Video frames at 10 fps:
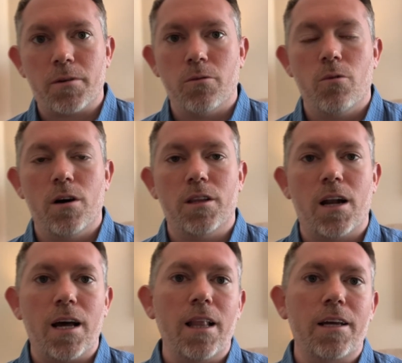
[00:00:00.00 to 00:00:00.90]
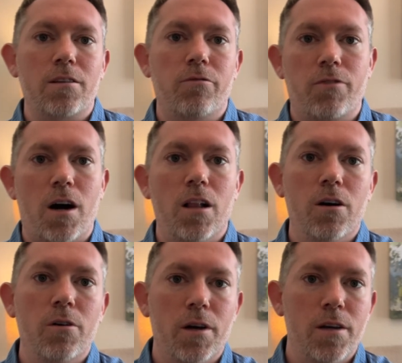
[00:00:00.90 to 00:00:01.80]
one that I like to
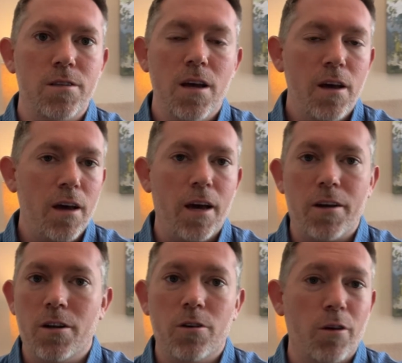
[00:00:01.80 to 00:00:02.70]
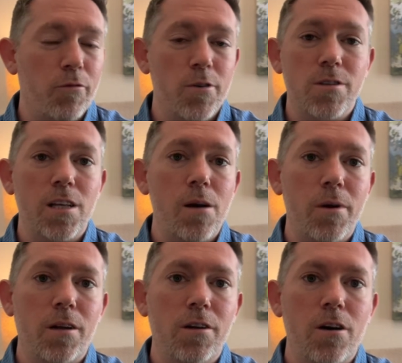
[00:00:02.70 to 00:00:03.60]
follow is, hey, the first thing I'm going
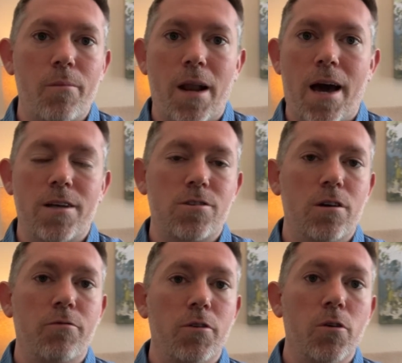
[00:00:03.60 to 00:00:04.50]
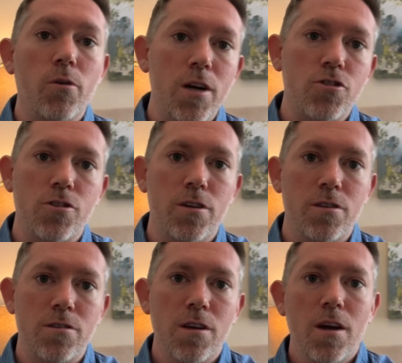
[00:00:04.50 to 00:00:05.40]
to do, I'm going to ask you a few
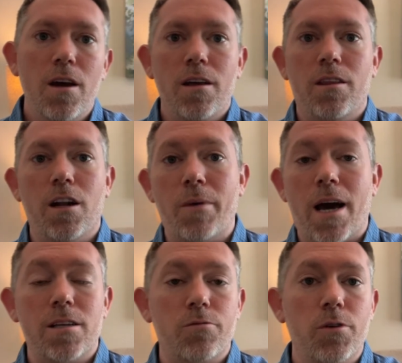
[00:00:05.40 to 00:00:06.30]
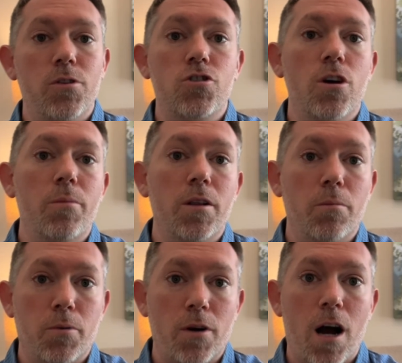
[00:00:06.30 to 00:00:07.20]
questions. Then I'm going to ask for you to show me the
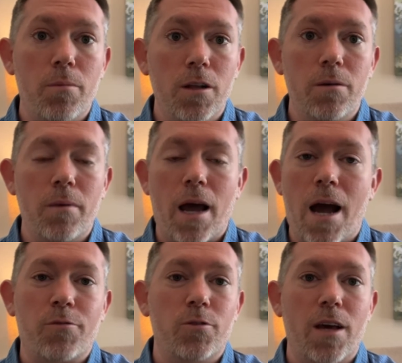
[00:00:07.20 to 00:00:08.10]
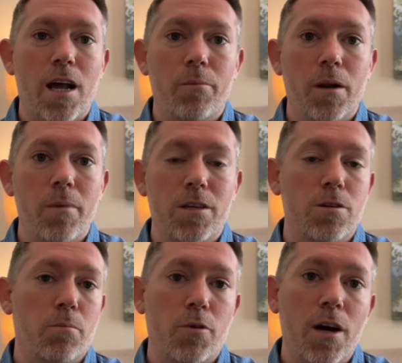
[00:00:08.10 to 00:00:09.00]
problem. After that, I'm going to make
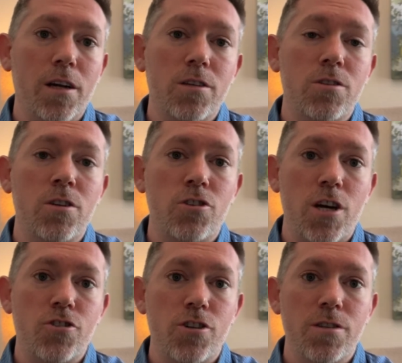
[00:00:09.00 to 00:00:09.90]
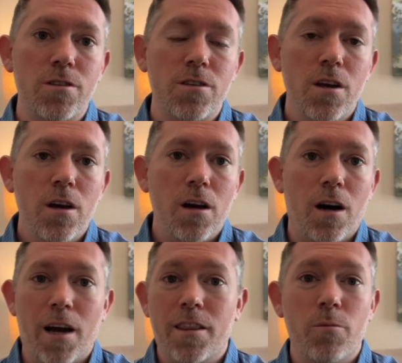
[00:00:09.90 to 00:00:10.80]
some product suggestions.
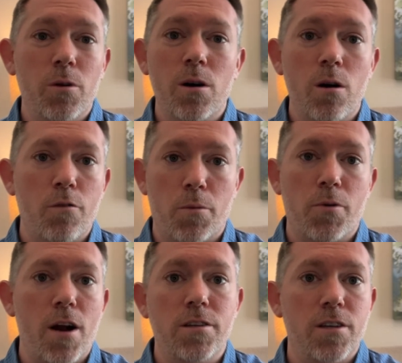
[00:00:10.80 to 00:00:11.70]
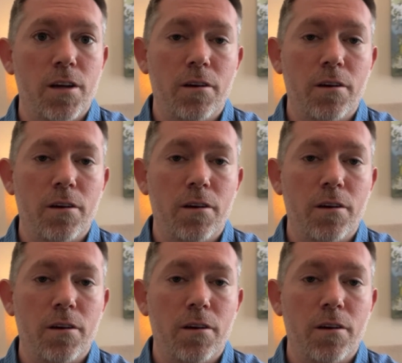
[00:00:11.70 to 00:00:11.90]
And then we'll go over pricing.